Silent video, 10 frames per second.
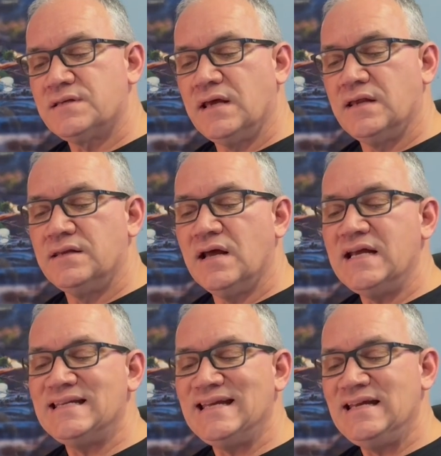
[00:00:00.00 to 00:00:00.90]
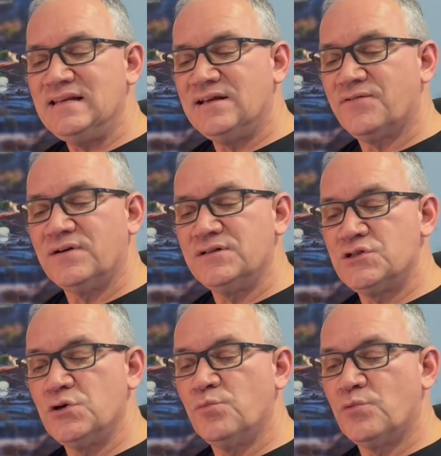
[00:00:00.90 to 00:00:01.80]
and 19 different
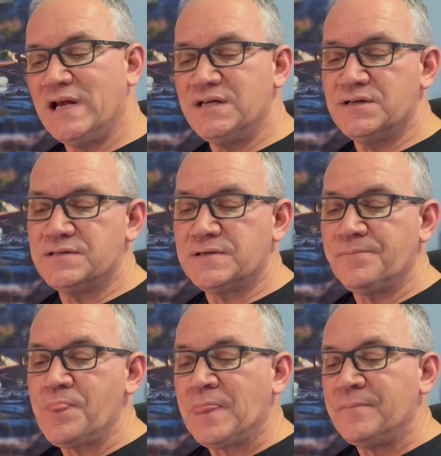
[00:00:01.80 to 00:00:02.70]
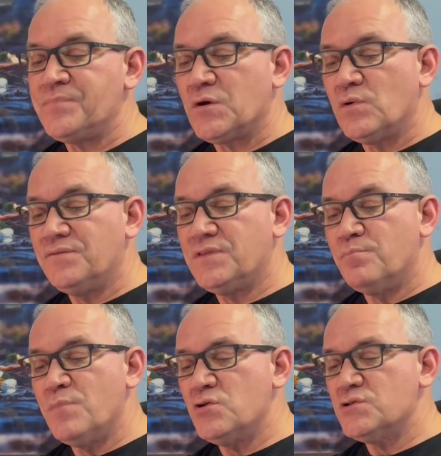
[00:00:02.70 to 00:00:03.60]
zoom ranges. One of the
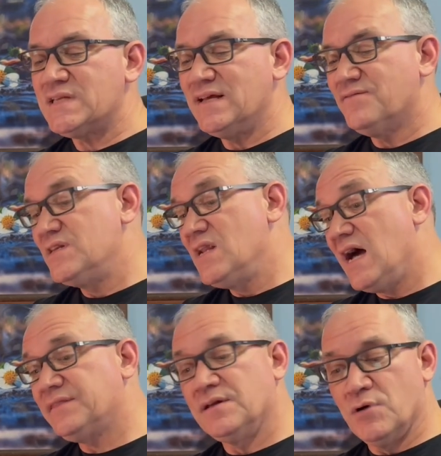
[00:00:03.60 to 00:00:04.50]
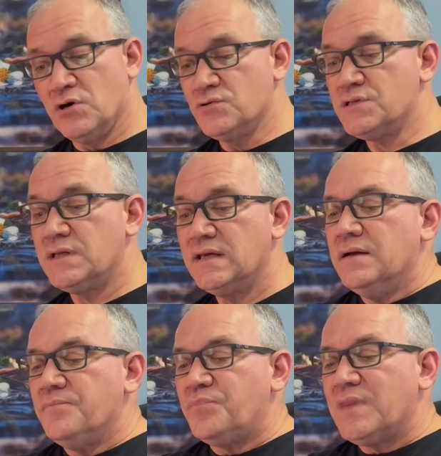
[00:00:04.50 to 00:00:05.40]
most, if not the most,
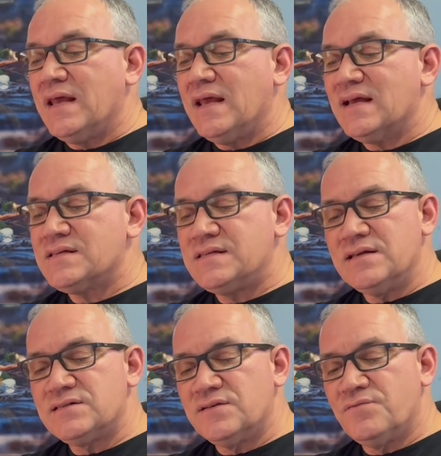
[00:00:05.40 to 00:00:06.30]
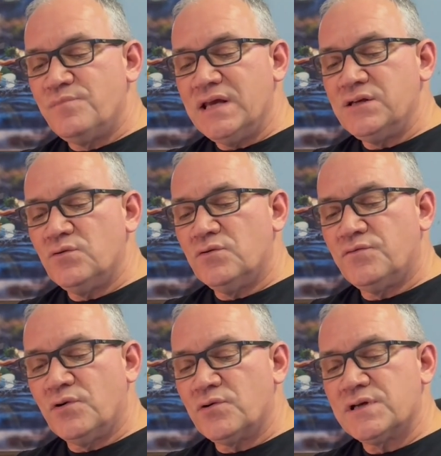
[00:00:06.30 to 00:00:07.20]
extensive manual
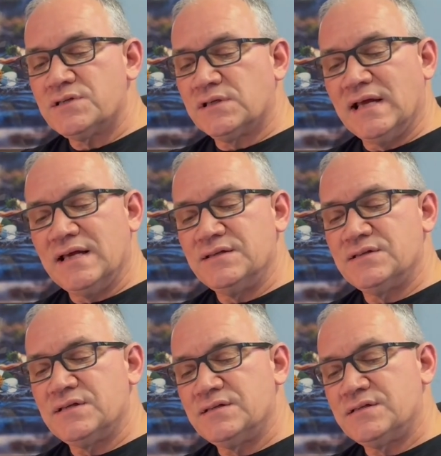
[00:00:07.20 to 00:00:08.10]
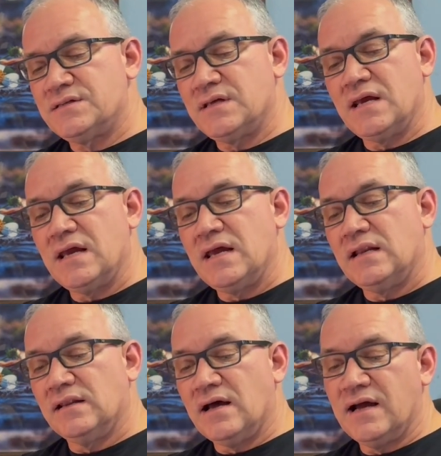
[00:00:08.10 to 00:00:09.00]
focus lenses
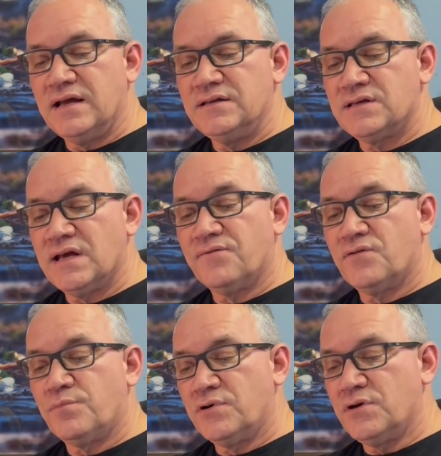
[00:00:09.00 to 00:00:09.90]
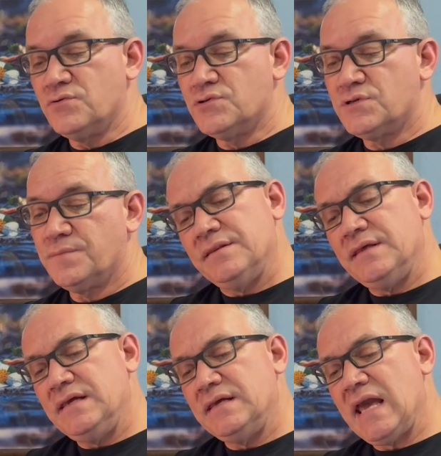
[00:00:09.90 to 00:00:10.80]
lines ever produced.
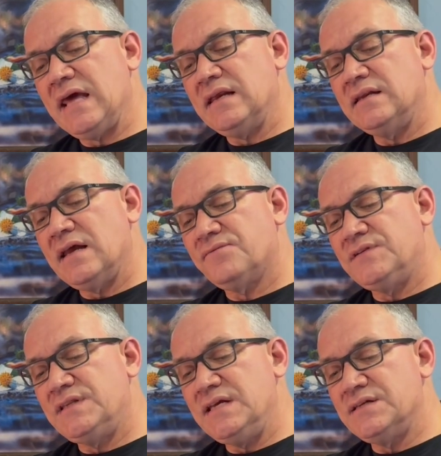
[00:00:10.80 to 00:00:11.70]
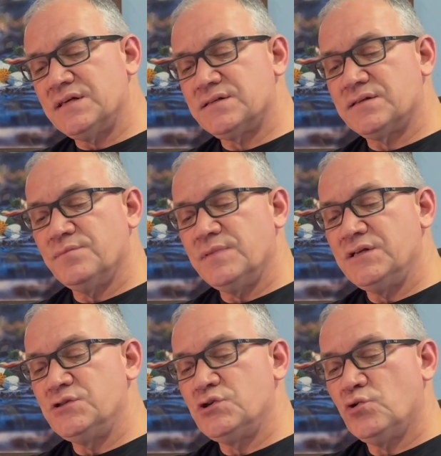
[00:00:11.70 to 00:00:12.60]
The Canon FD system
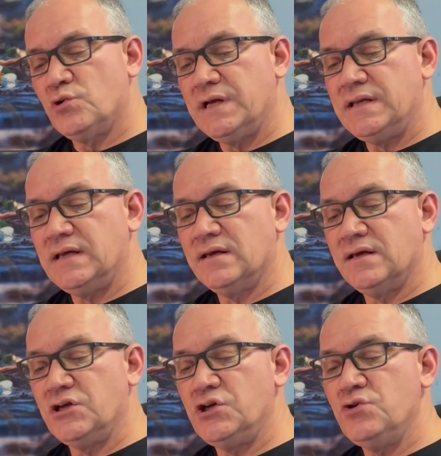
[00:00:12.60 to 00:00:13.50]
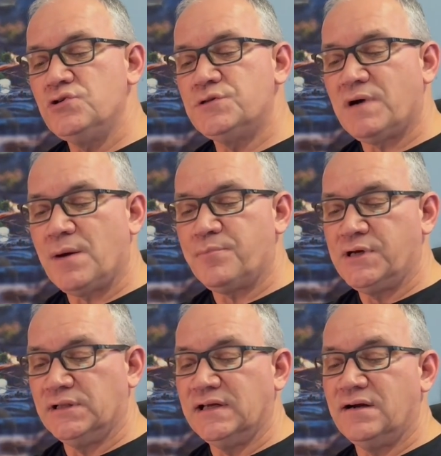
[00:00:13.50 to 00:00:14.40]
enjoyed huge
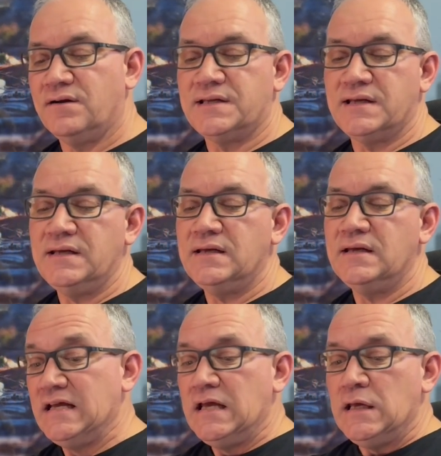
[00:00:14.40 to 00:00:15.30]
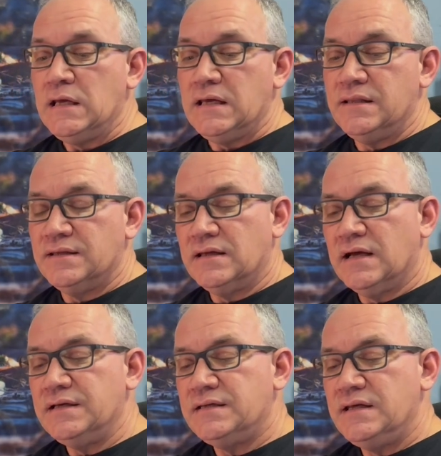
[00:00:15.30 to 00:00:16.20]
popularity in the
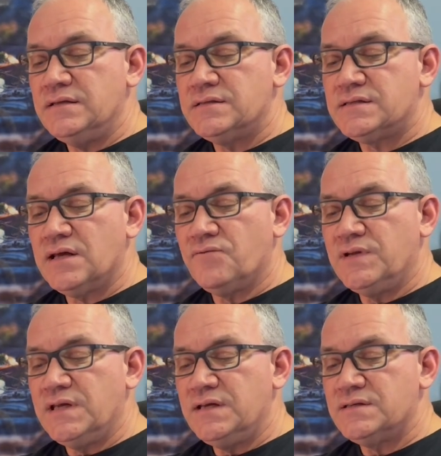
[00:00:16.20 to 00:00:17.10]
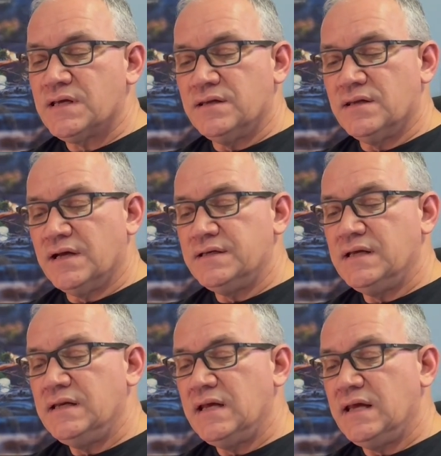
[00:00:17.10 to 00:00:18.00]
1970s and
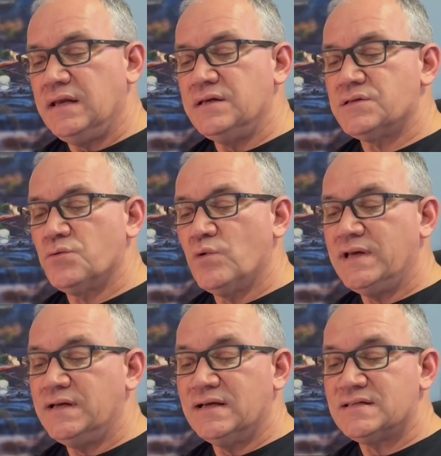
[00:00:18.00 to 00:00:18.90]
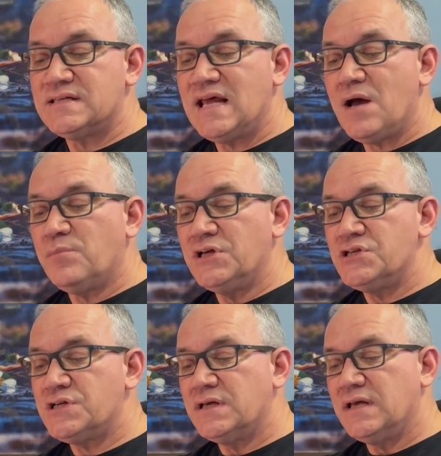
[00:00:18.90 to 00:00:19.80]
1980s when it
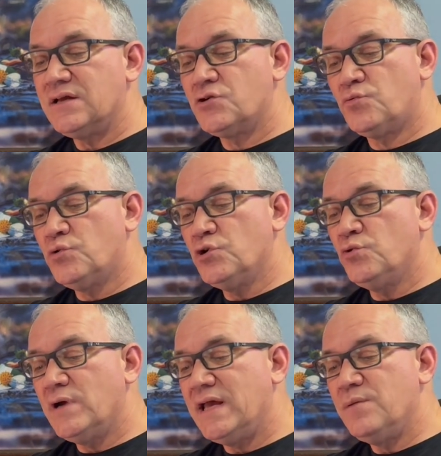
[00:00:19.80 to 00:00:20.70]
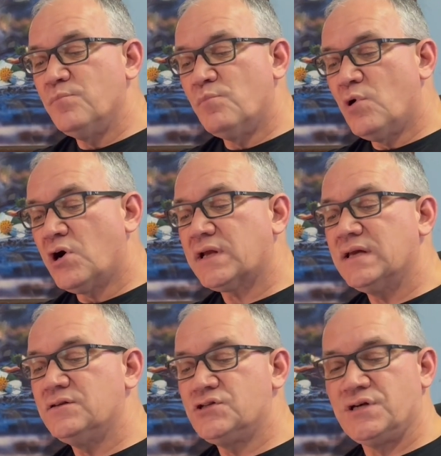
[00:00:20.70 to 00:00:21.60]
established and grew a
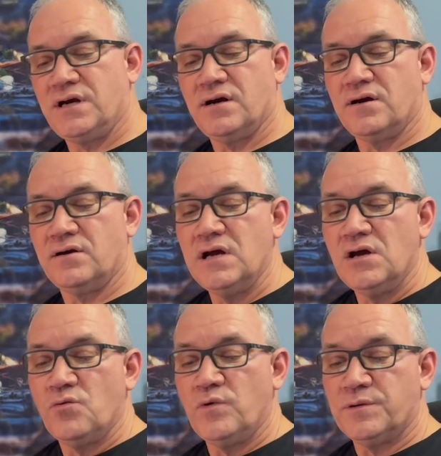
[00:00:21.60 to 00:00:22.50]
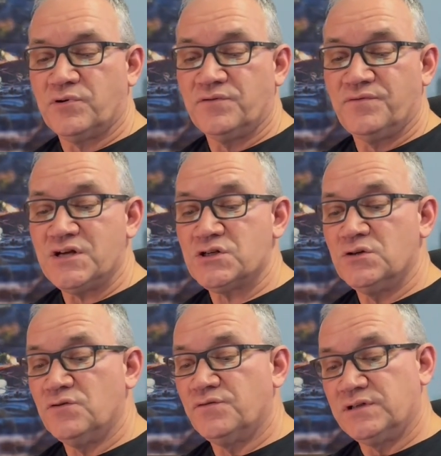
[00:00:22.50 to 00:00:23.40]
market share with
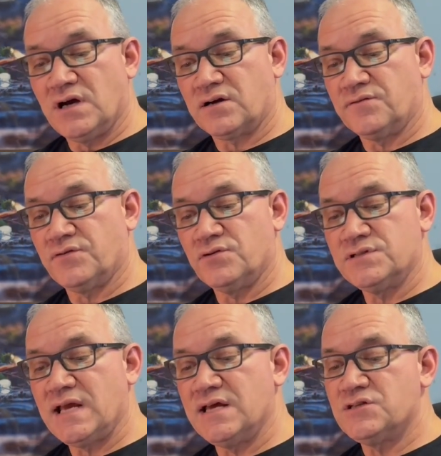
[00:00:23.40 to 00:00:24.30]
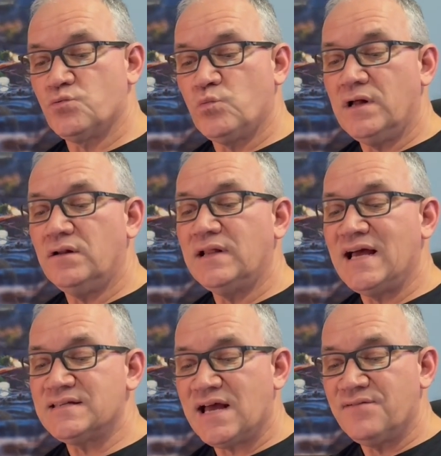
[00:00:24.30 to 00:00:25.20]
professional photographers, as well
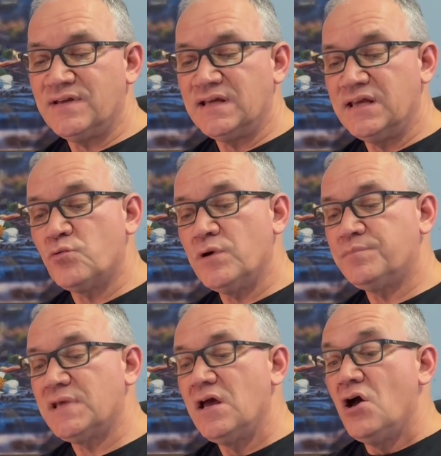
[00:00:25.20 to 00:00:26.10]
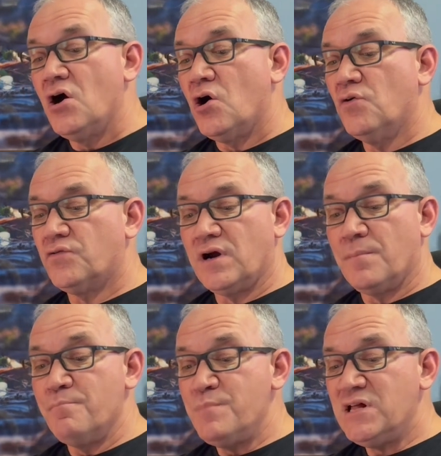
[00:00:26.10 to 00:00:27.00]
as having equipped over
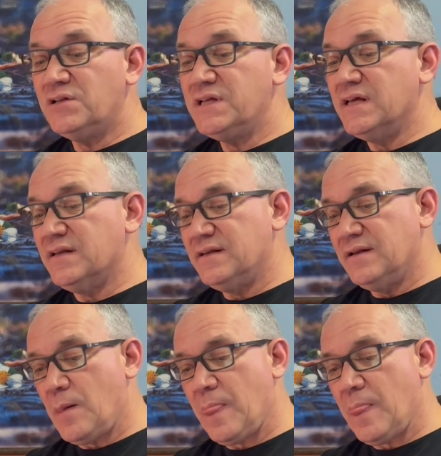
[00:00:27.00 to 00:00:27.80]
1 million,